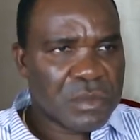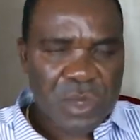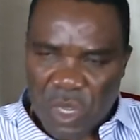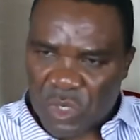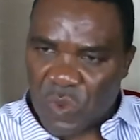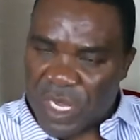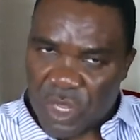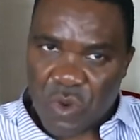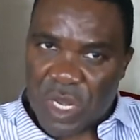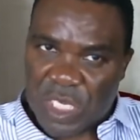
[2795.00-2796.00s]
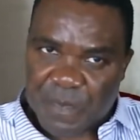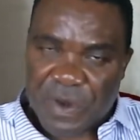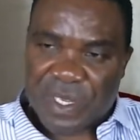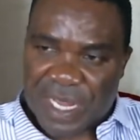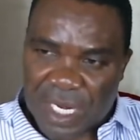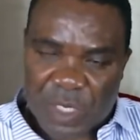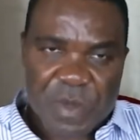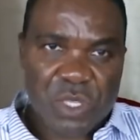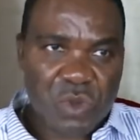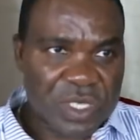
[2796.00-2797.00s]
Because when the Holy Spirit tells
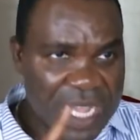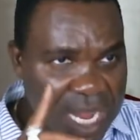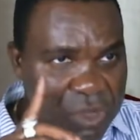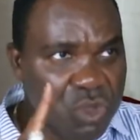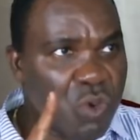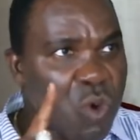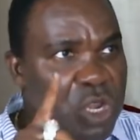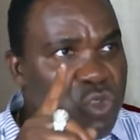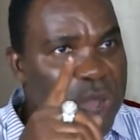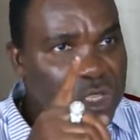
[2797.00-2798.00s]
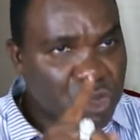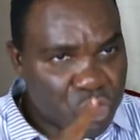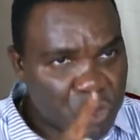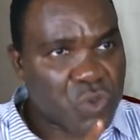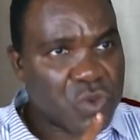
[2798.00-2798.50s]
me to tell you what you are to do,